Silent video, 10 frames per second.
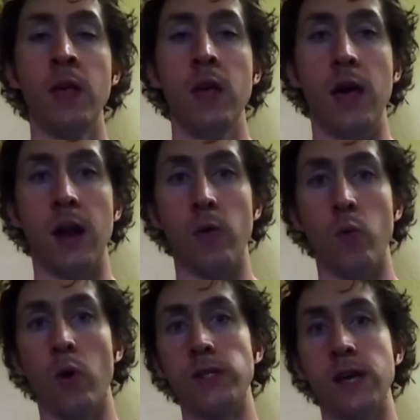and I
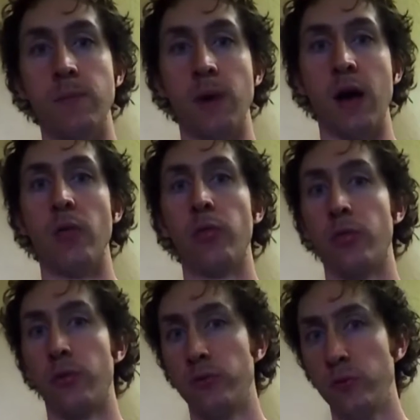worked out about
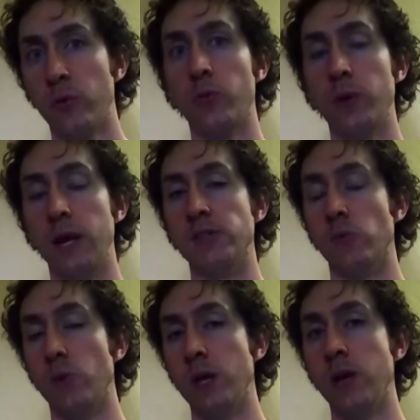two or three days a
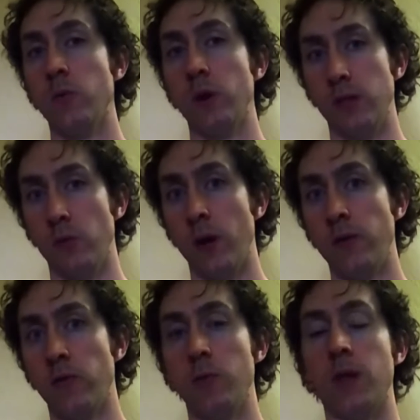week in the weight
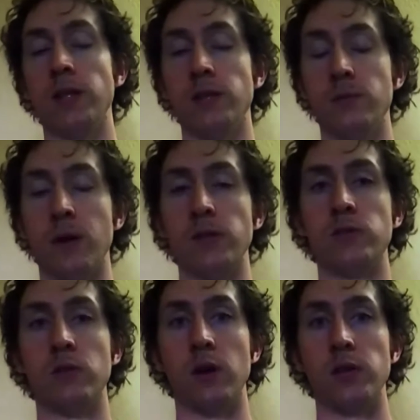room, and I did about
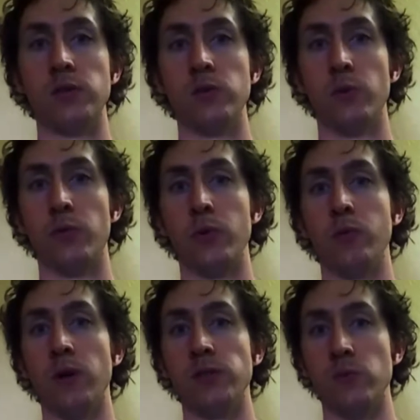uh, two or three
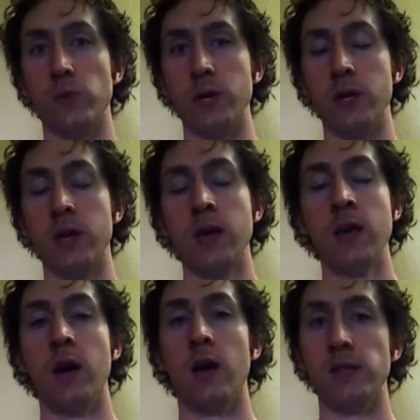runs a week
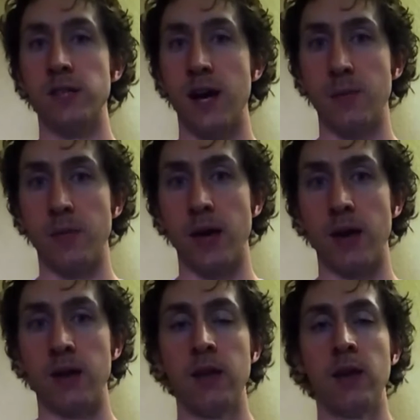on top of that
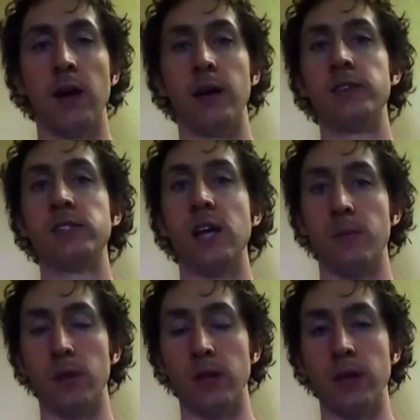uh,
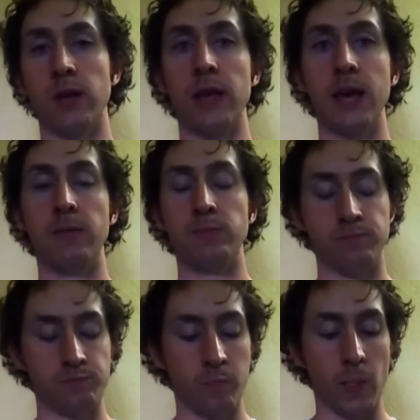separately. Again,
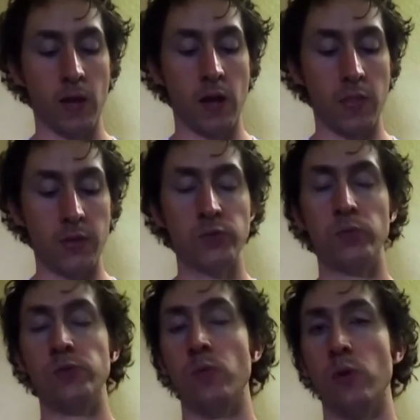um, this
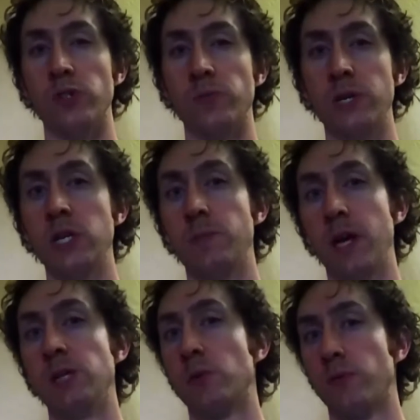was more
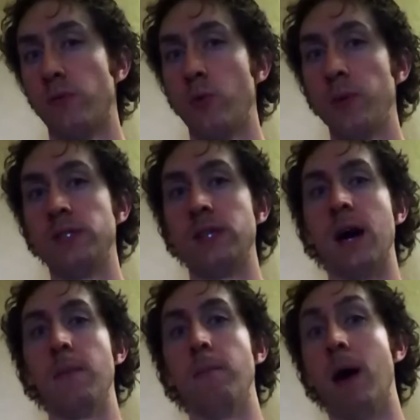speed-based performance,
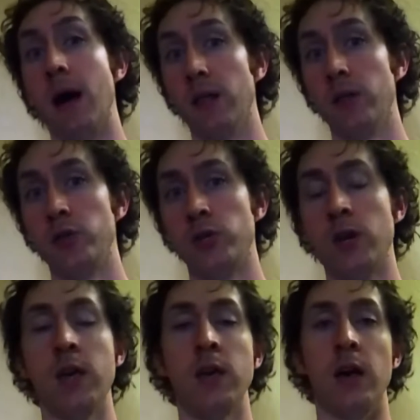not mileage.
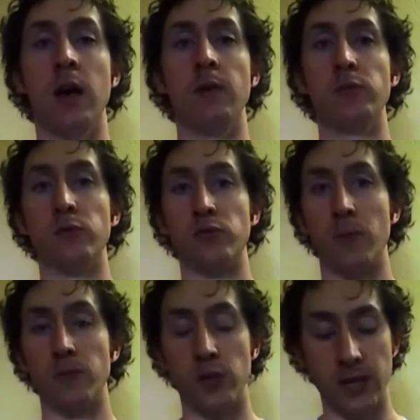Um, so
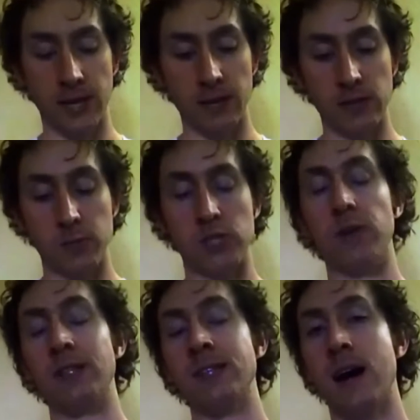I'm trying to get a
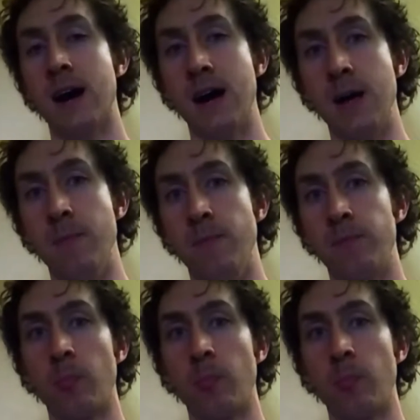specific time